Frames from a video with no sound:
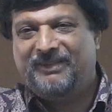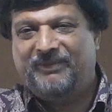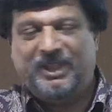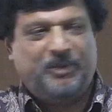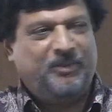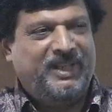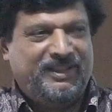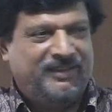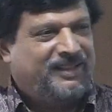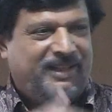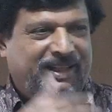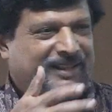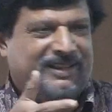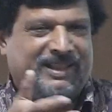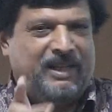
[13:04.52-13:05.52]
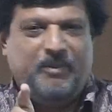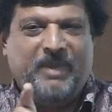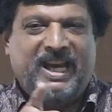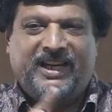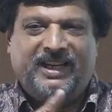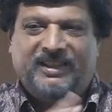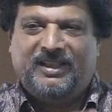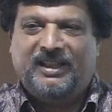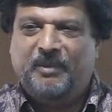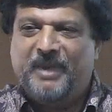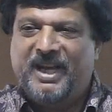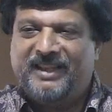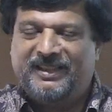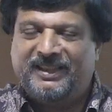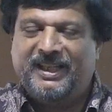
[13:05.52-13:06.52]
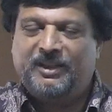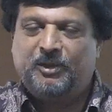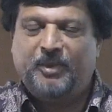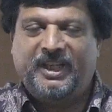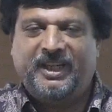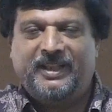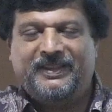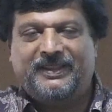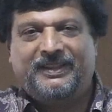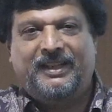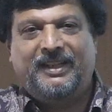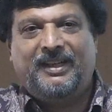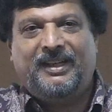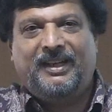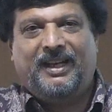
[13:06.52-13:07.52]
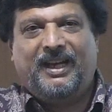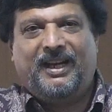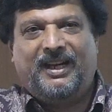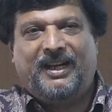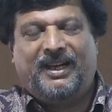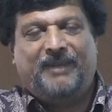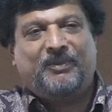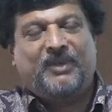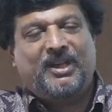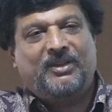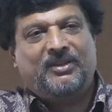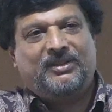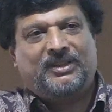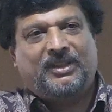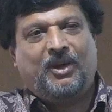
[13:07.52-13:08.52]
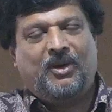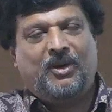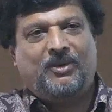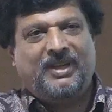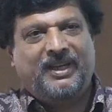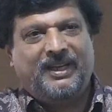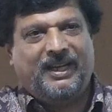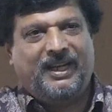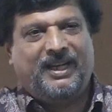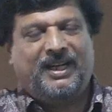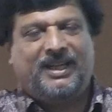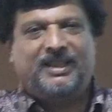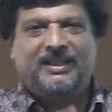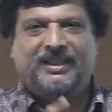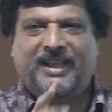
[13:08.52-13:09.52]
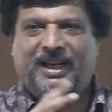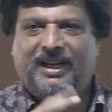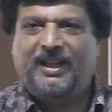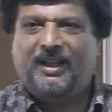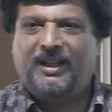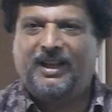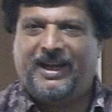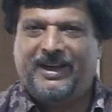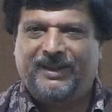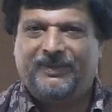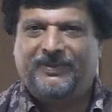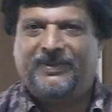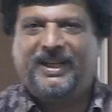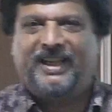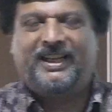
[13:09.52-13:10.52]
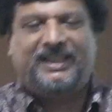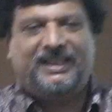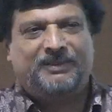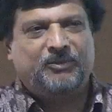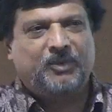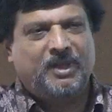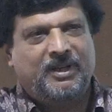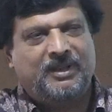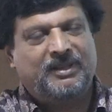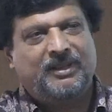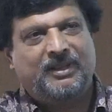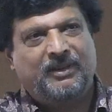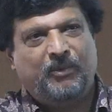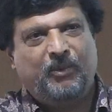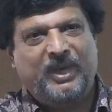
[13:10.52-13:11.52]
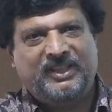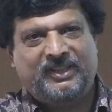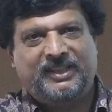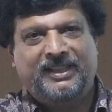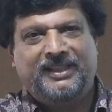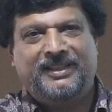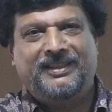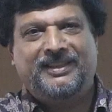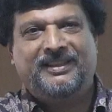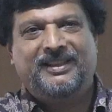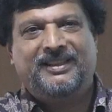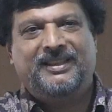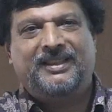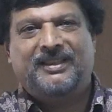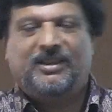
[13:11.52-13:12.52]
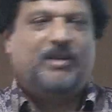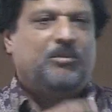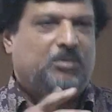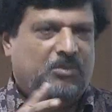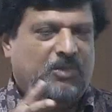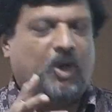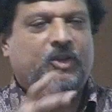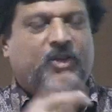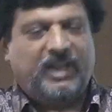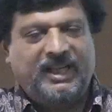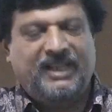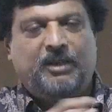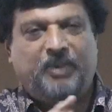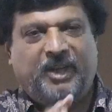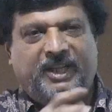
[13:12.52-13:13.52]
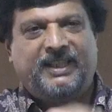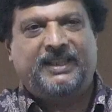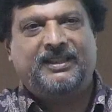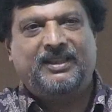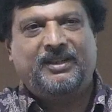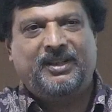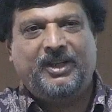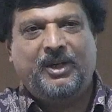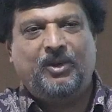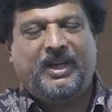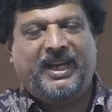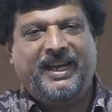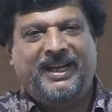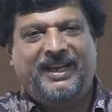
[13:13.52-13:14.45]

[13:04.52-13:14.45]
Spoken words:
which means it's an embarrassing experience. So there are a lot of Western, Australian, American, UK